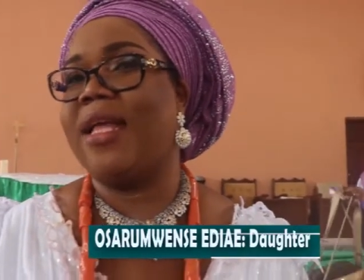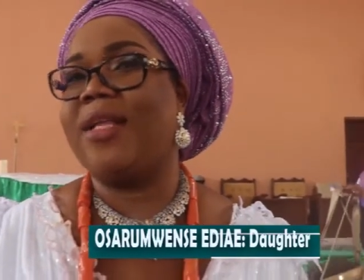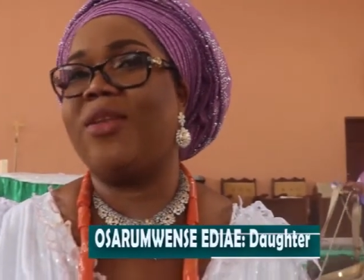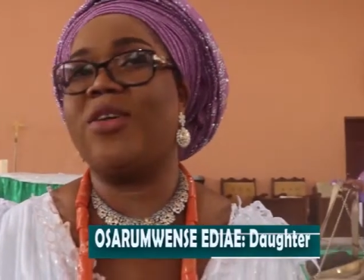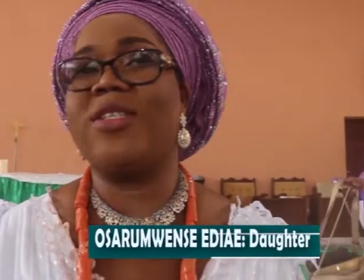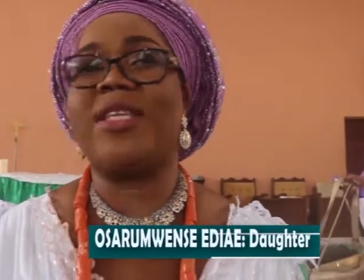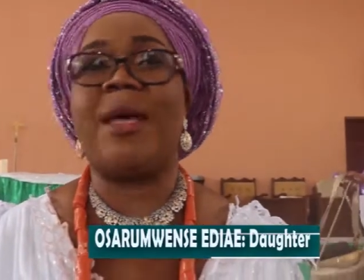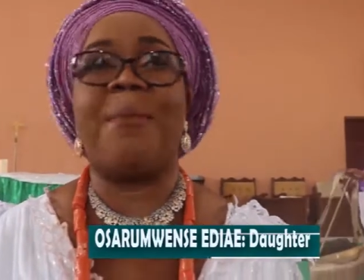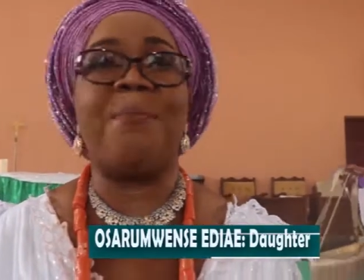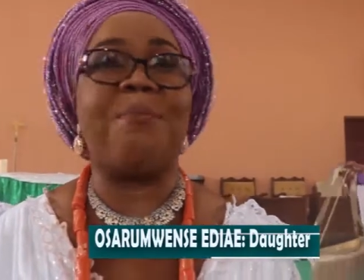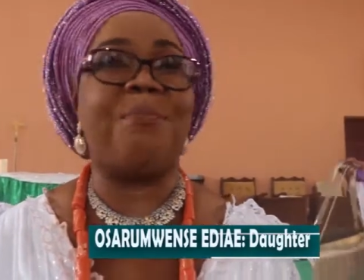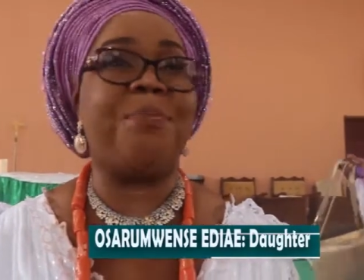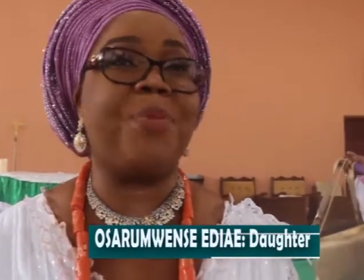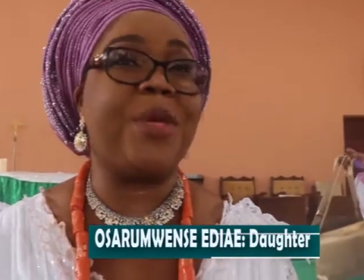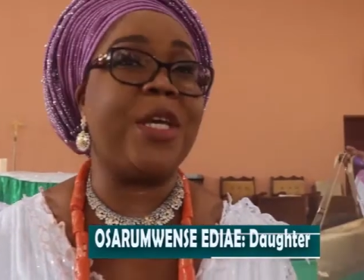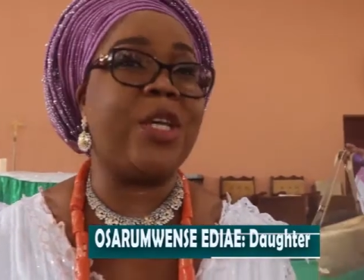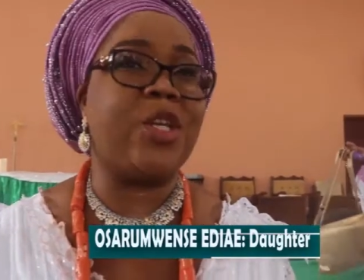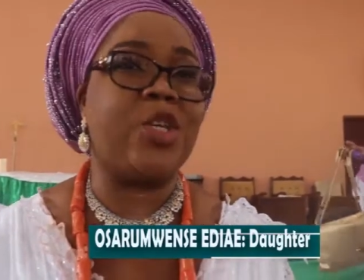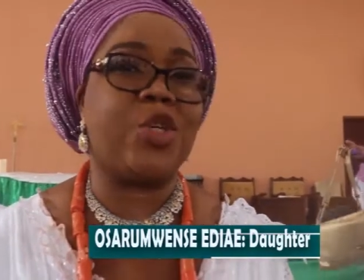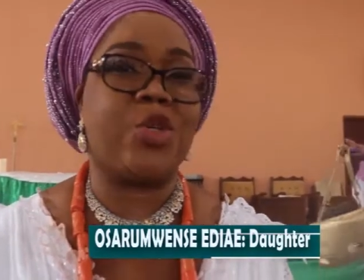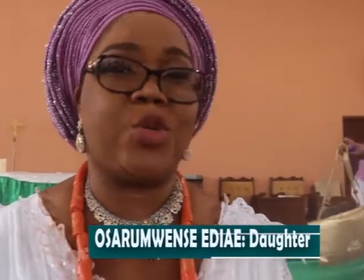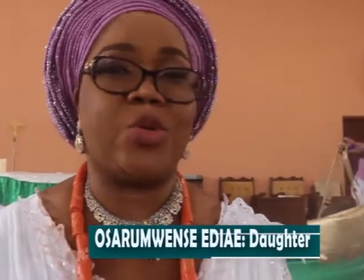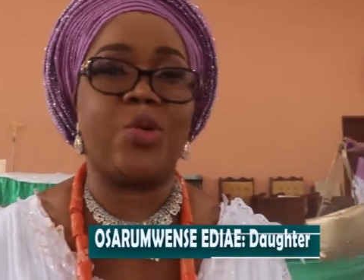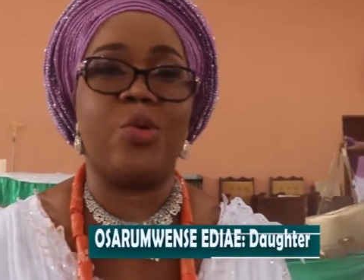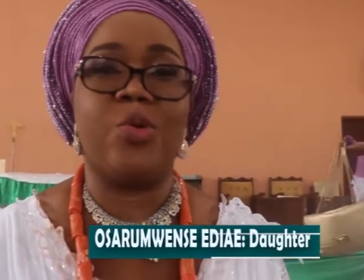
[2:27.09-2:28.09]
Those are big
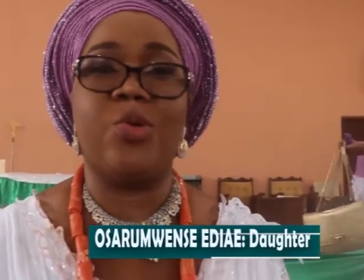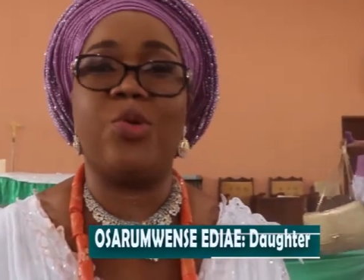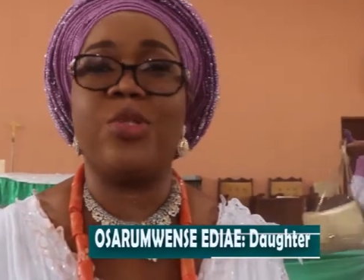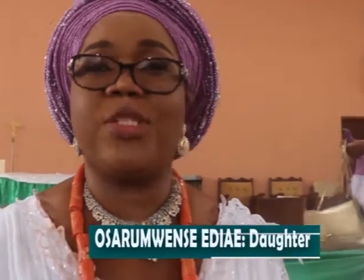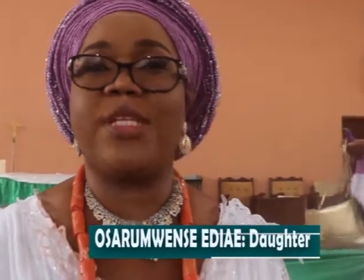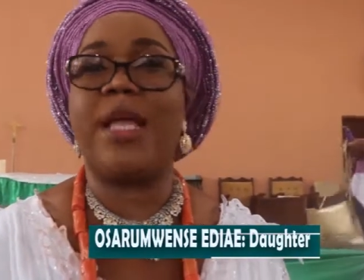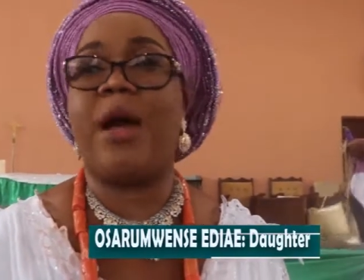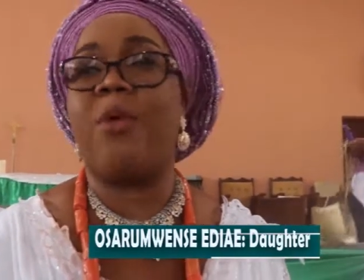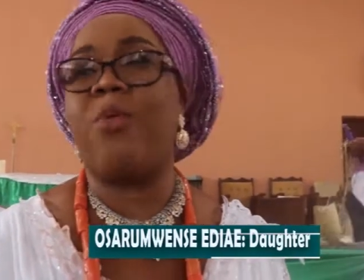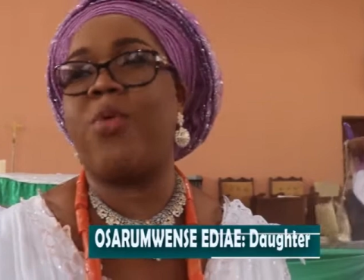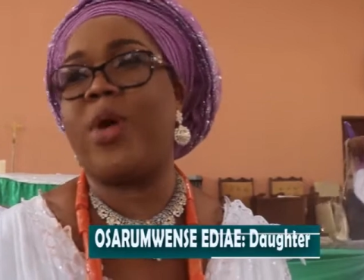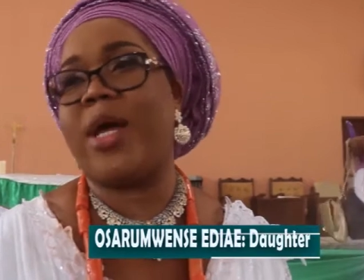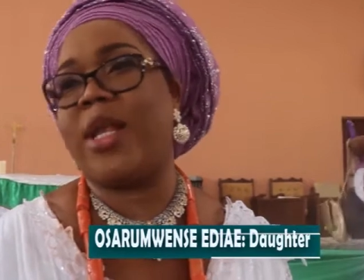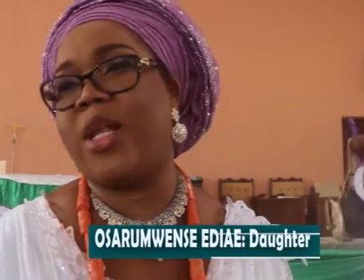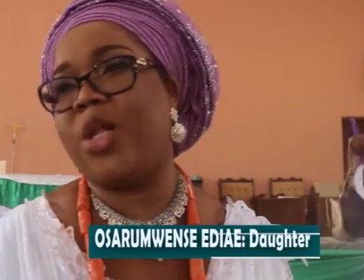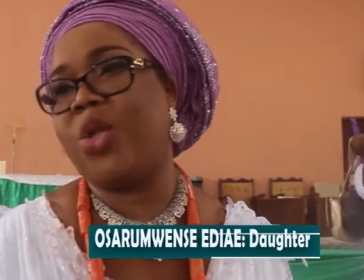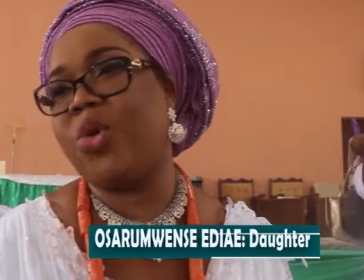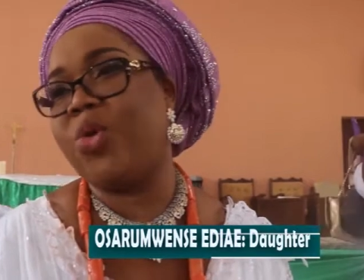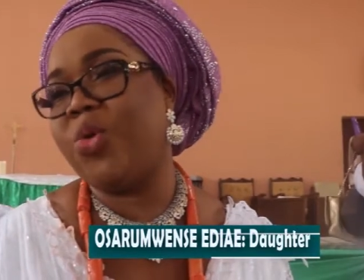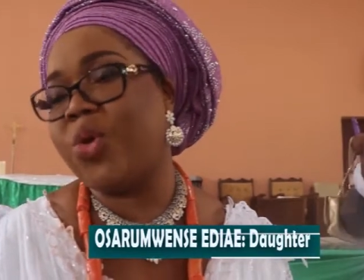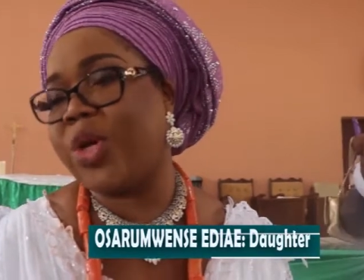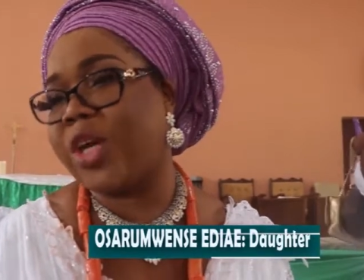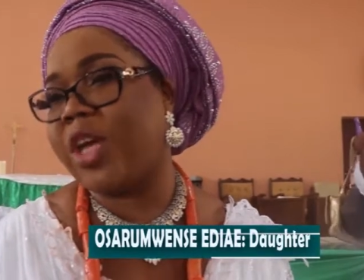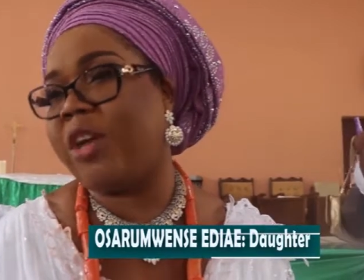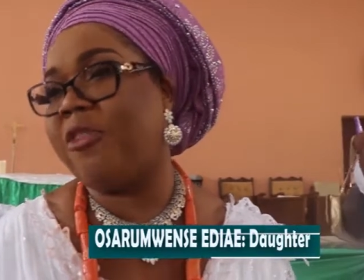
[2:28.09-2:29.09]
shoes that we're
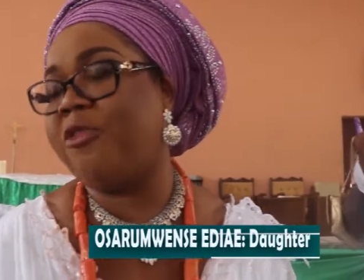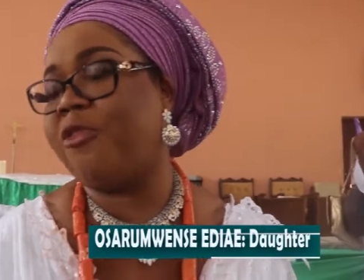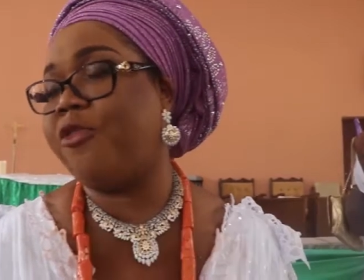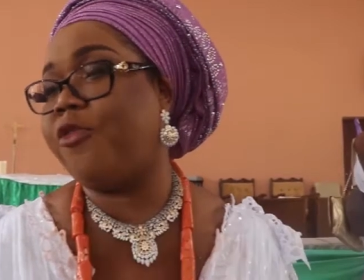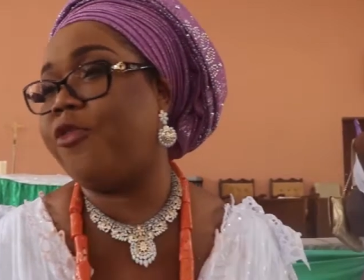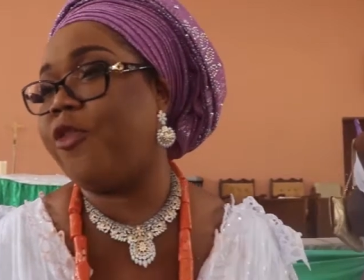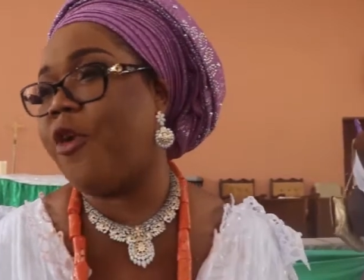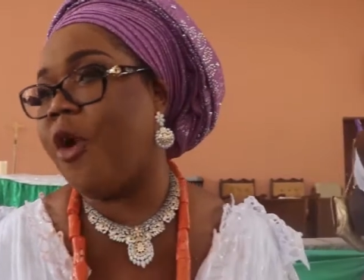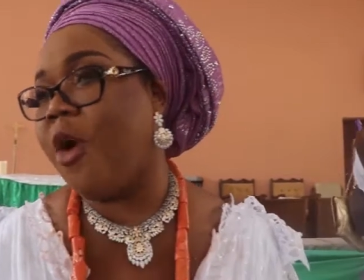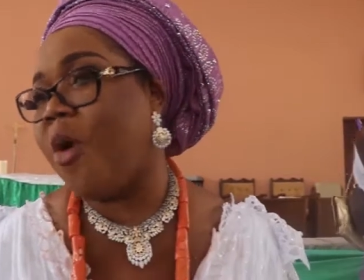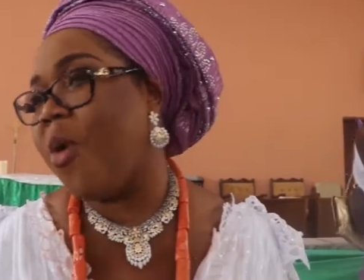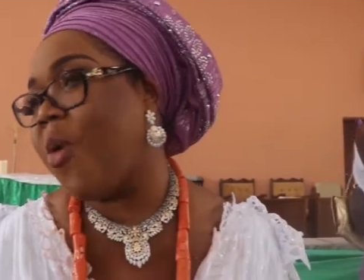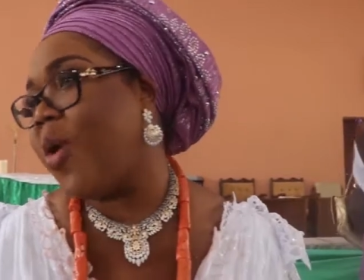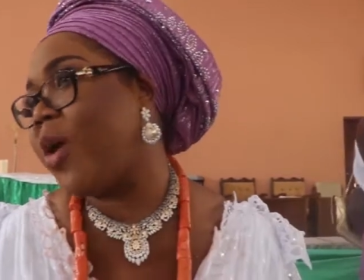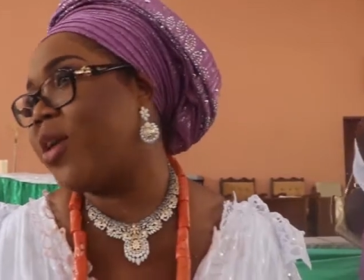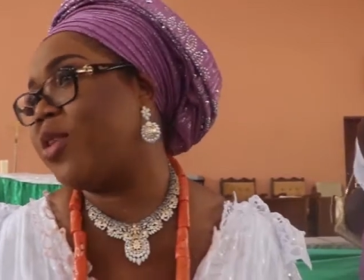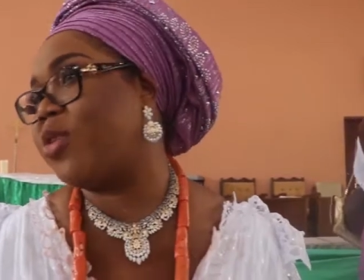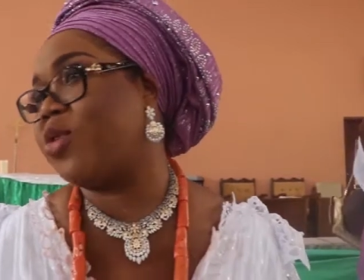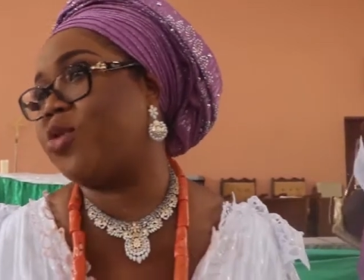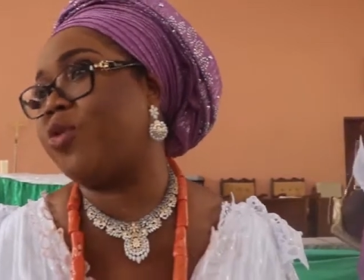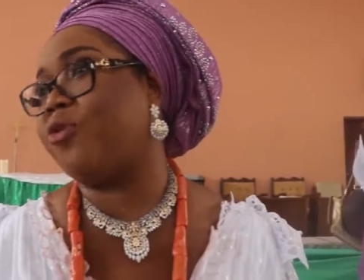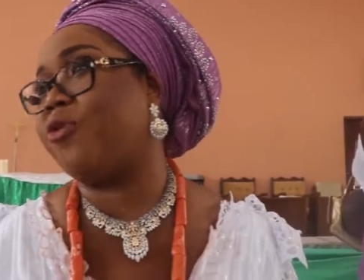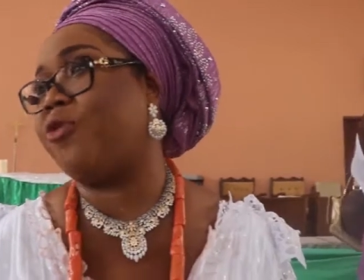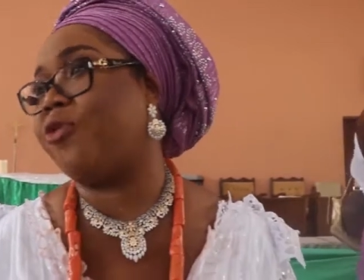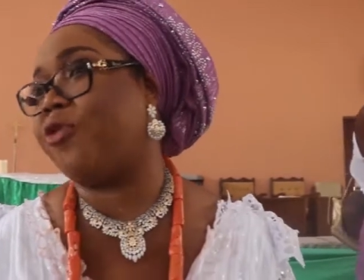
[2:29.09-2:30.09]
looking forward
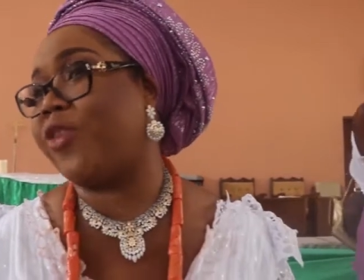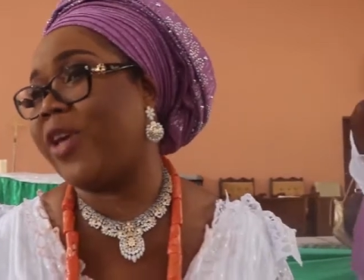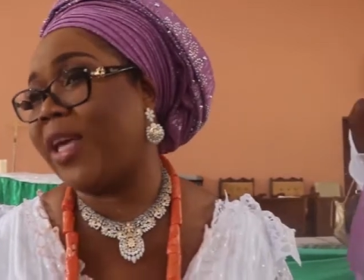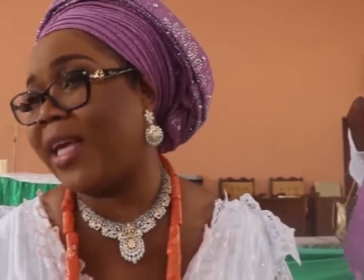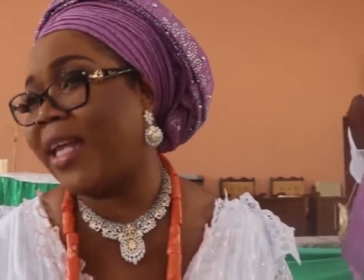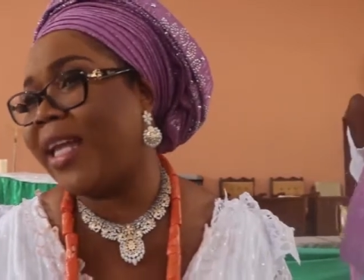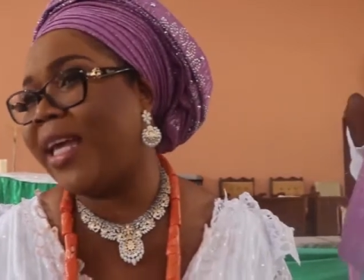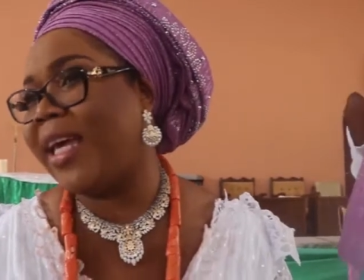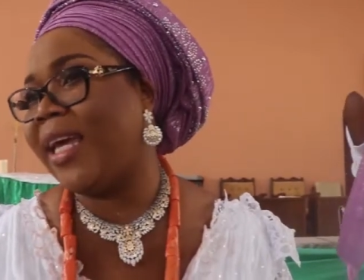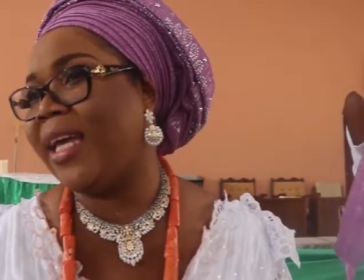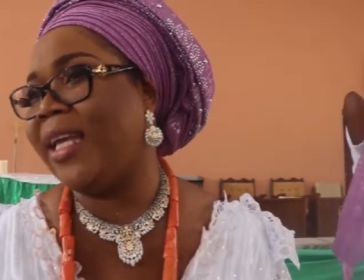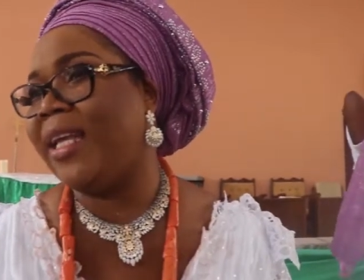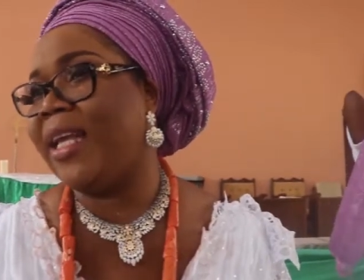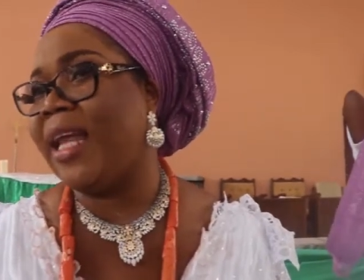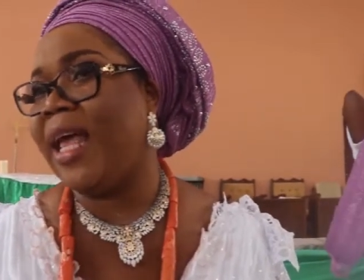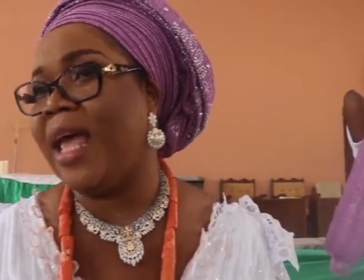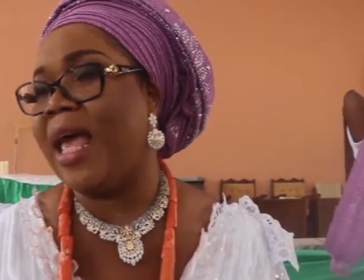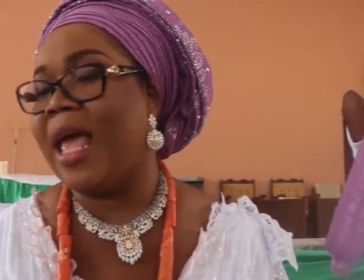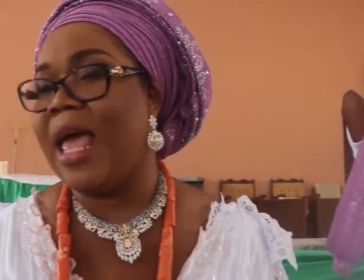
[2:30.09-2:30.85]
to filling.